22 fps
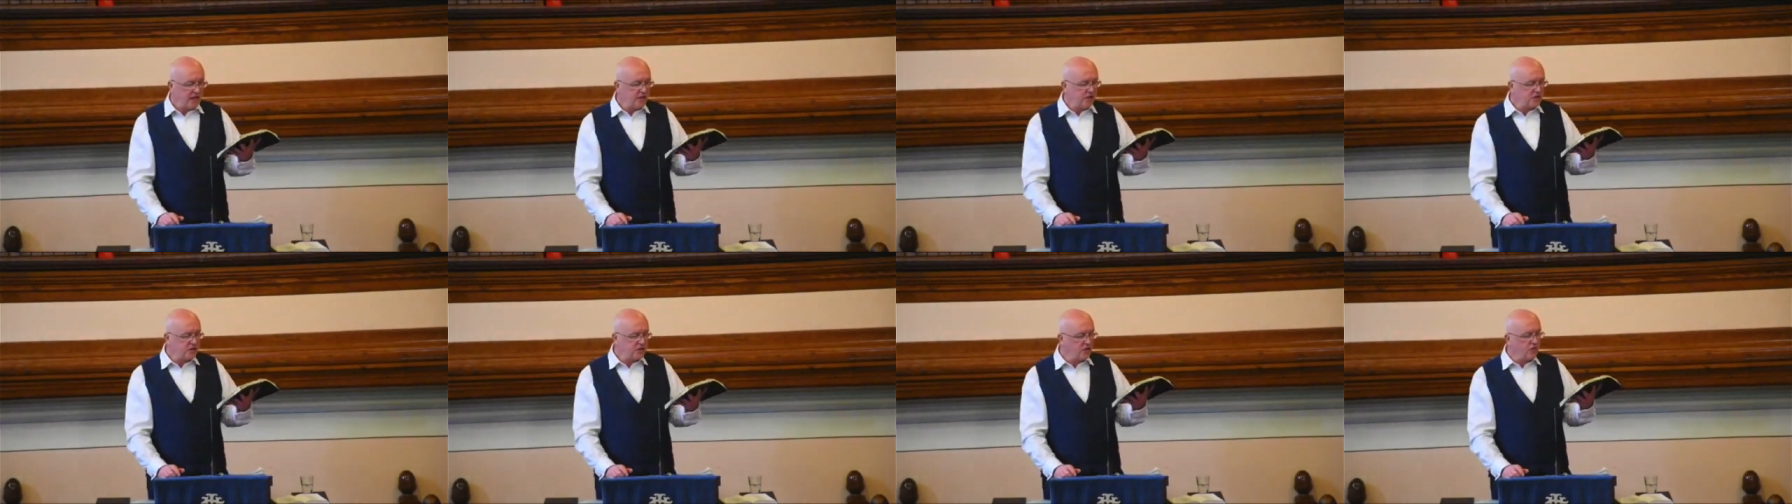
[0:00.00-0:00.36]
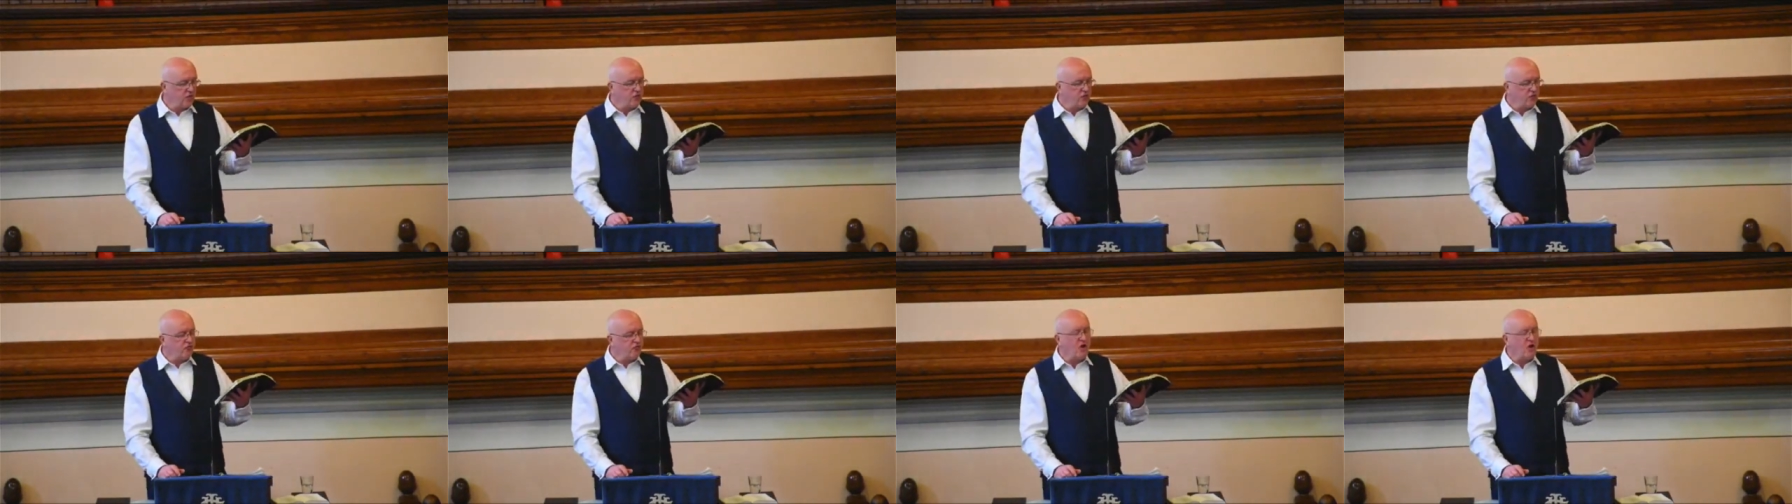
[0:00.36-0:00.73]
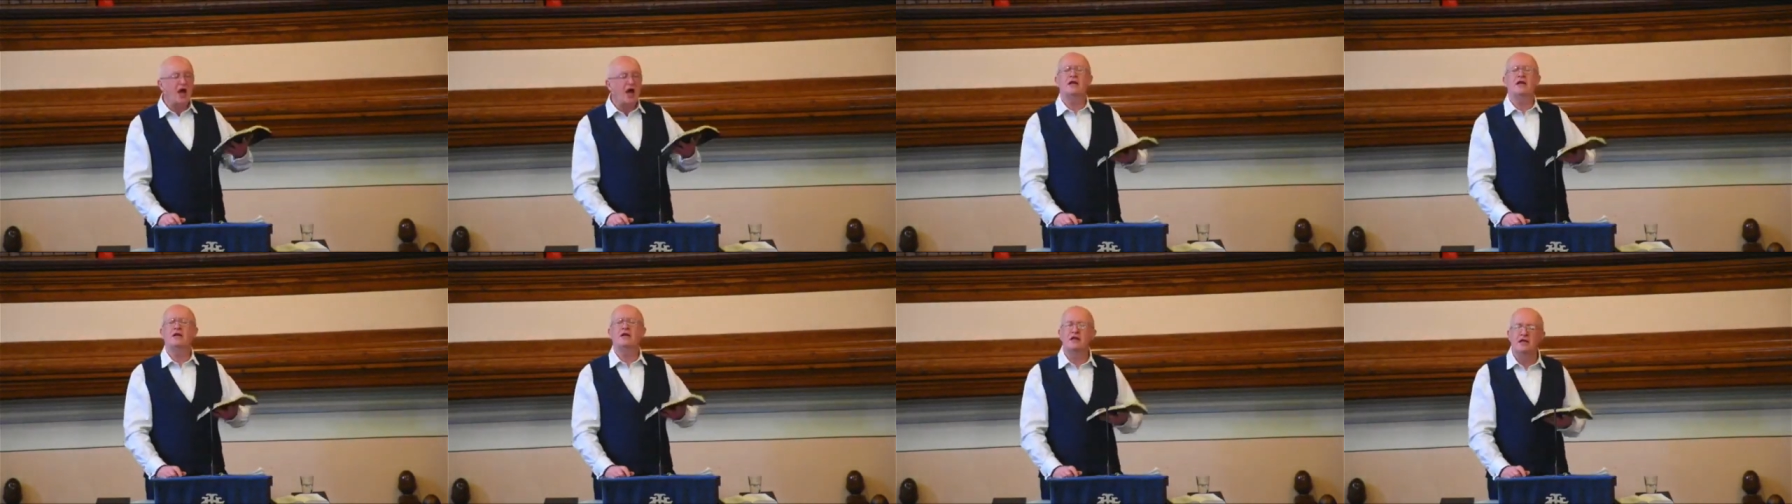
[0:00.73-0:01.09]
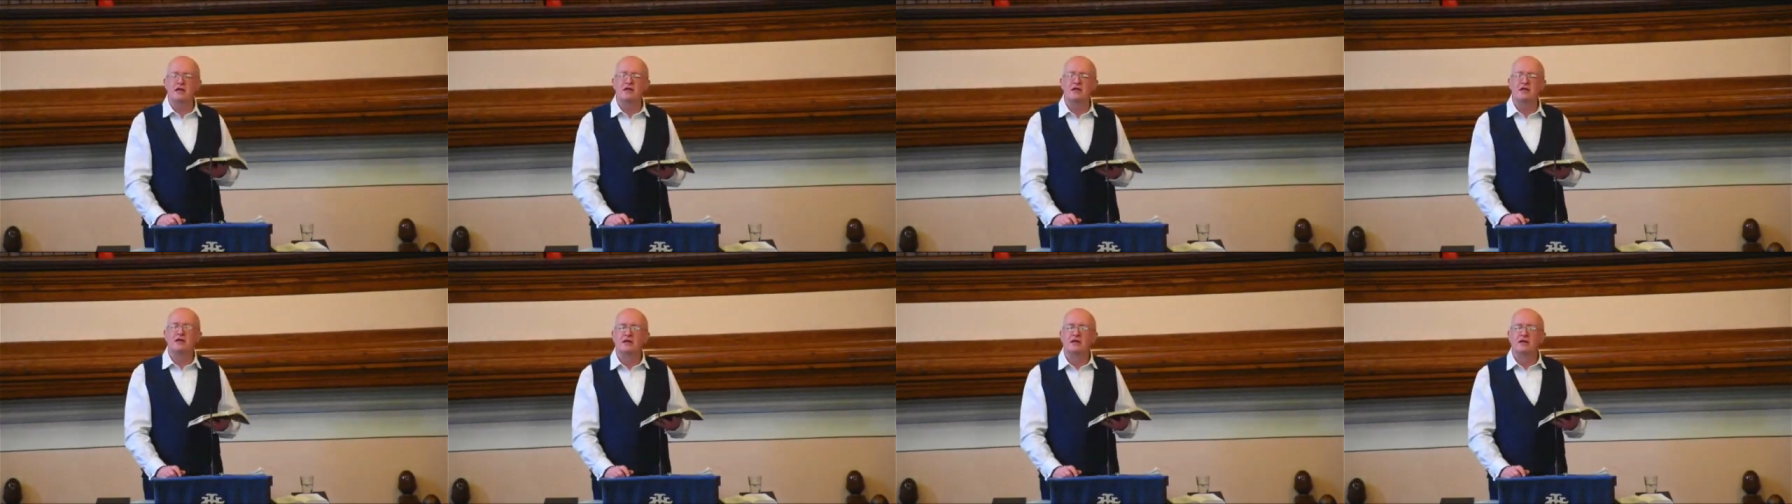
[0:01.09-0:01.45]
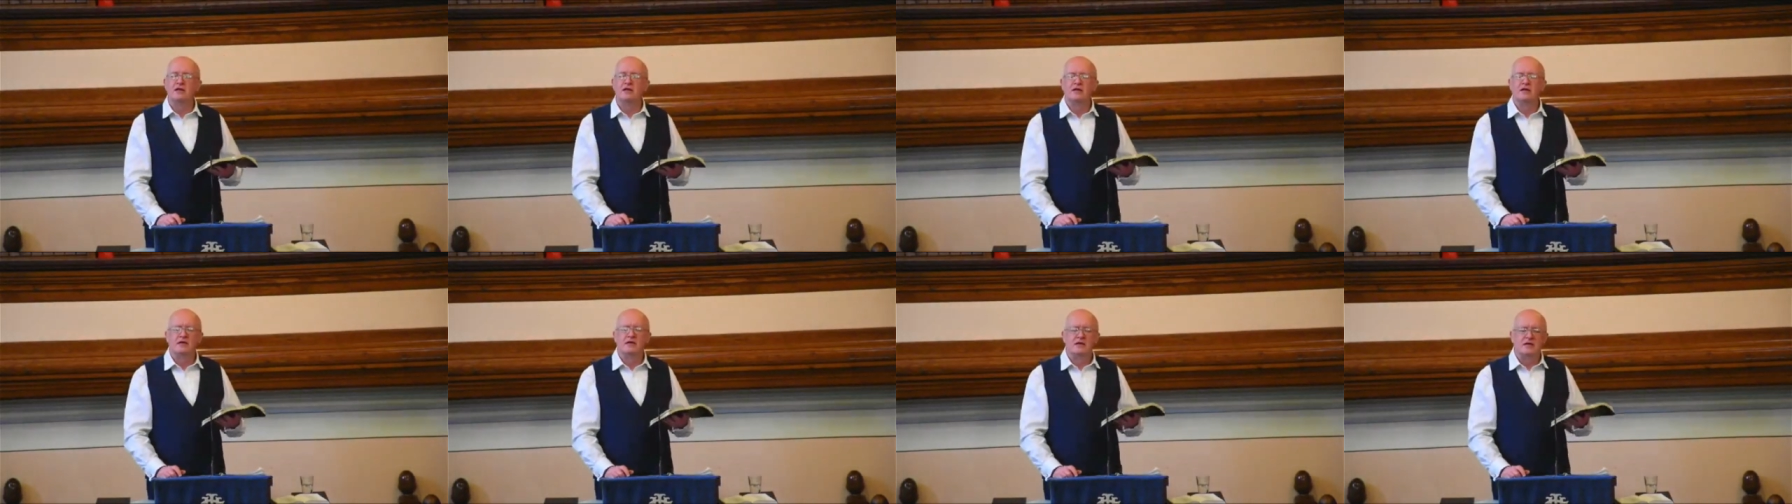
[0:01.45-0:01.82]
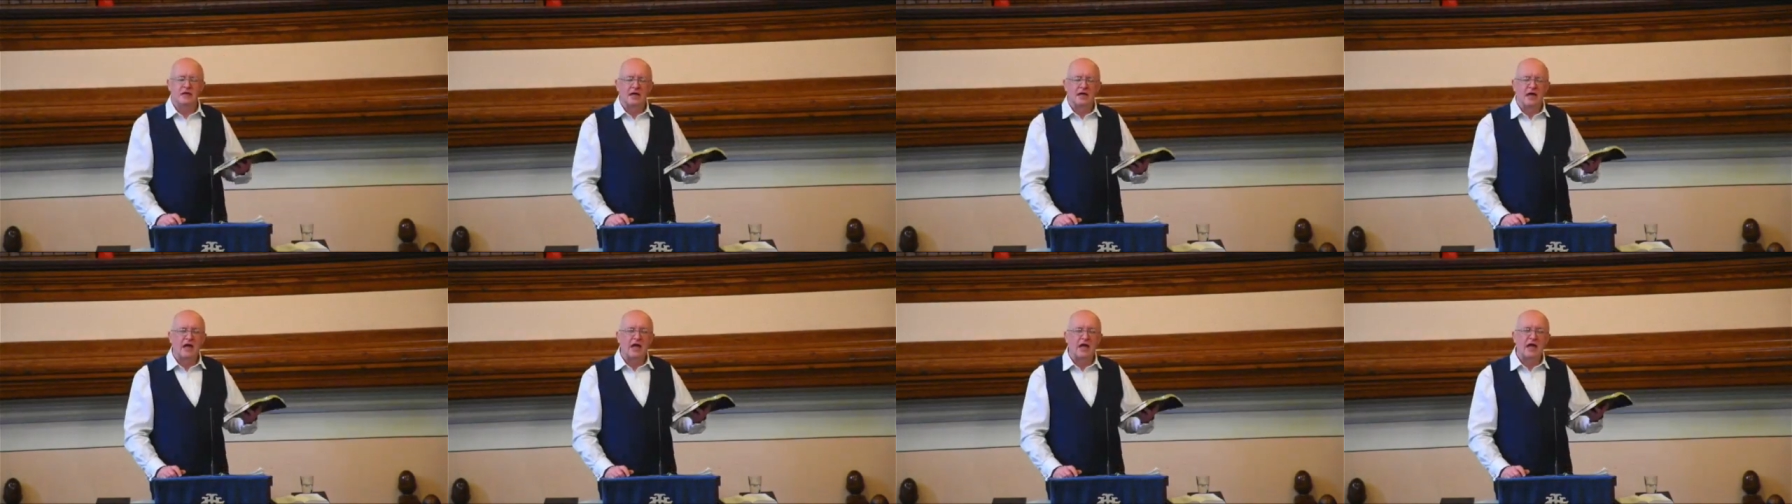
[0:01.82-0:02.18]
shall run
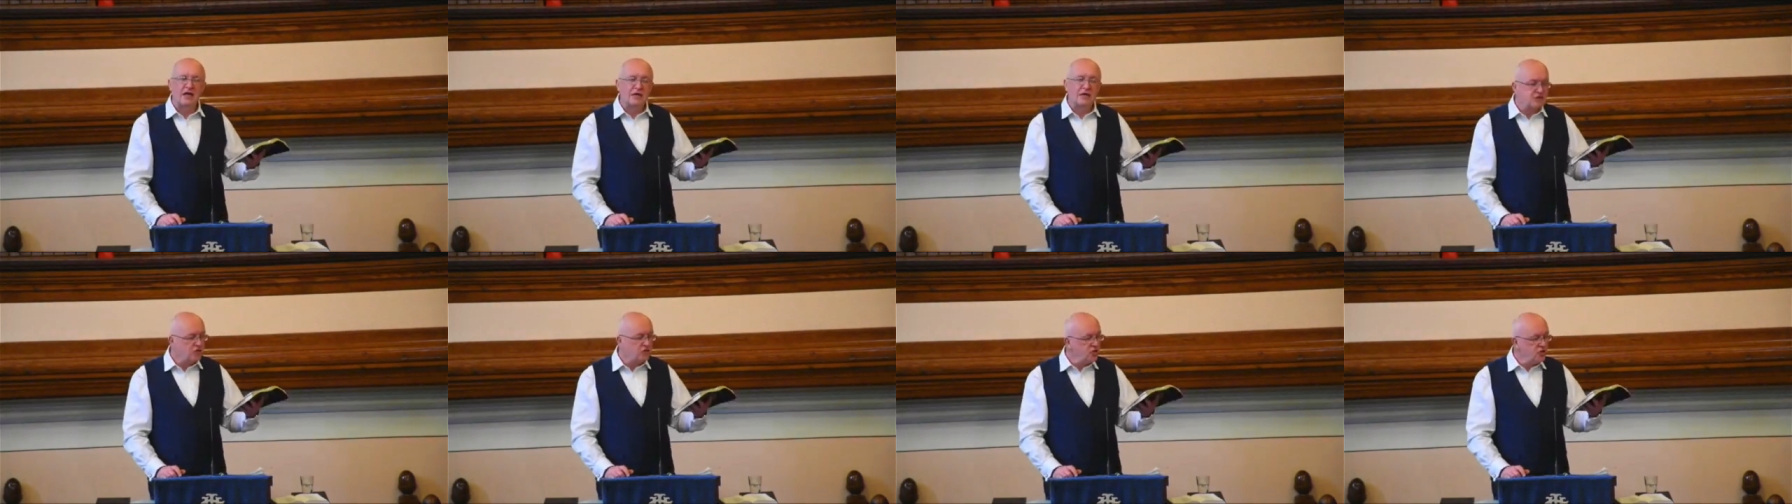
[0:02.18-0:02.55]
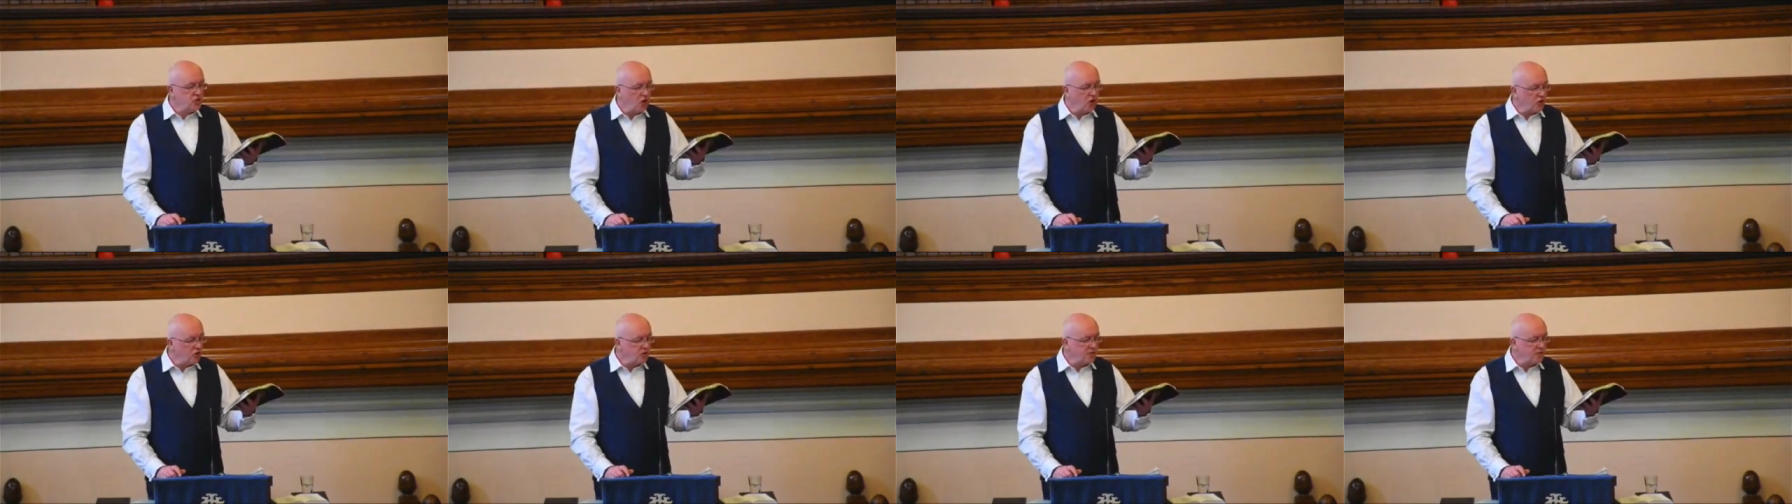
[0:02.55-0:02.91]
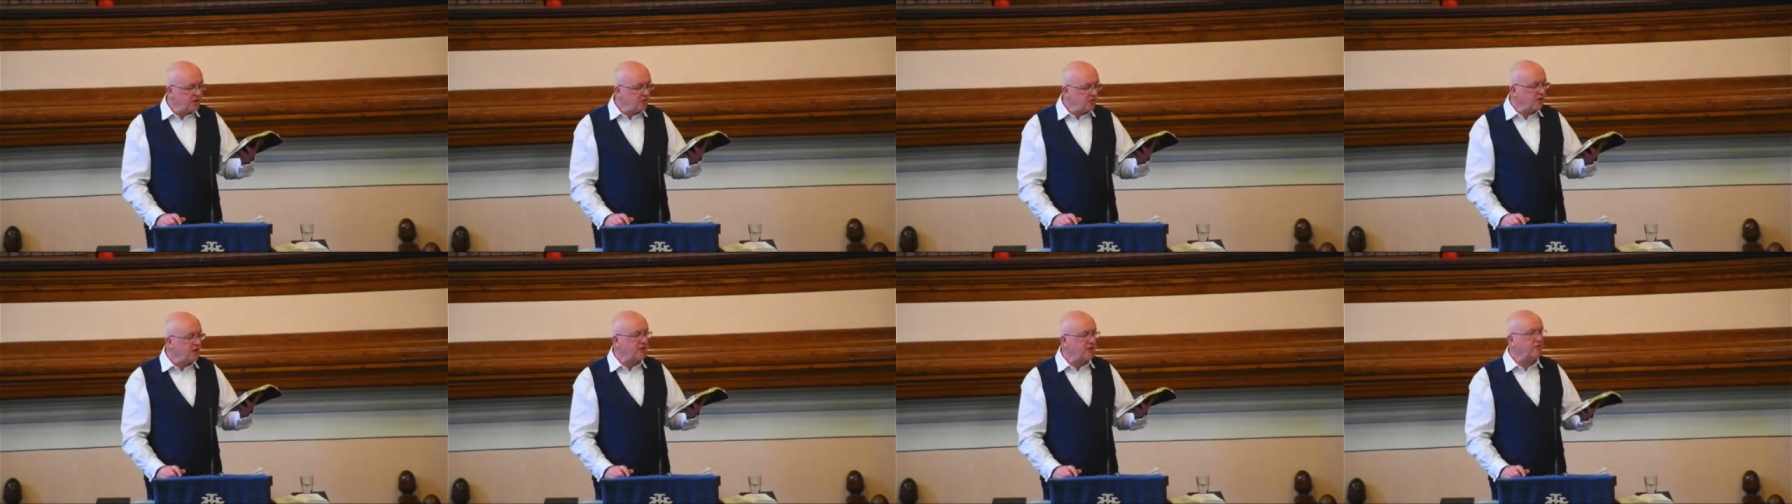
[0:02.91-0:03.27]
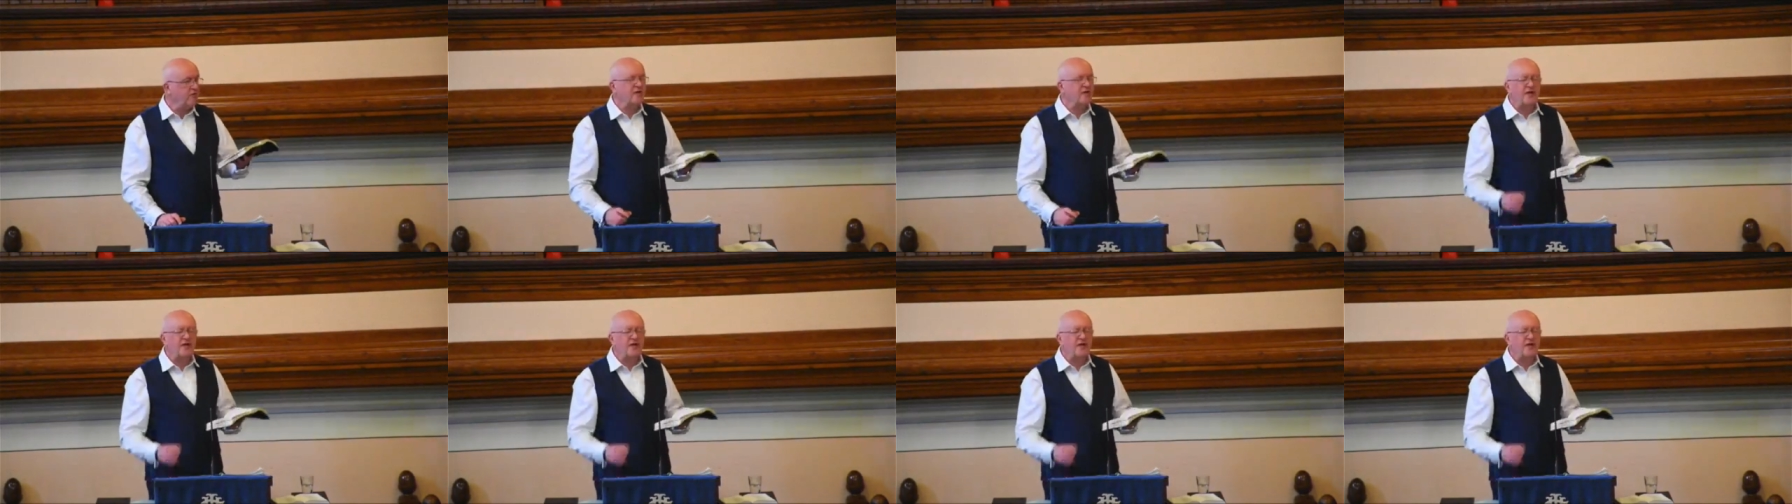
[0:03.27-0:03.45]
and not be weary.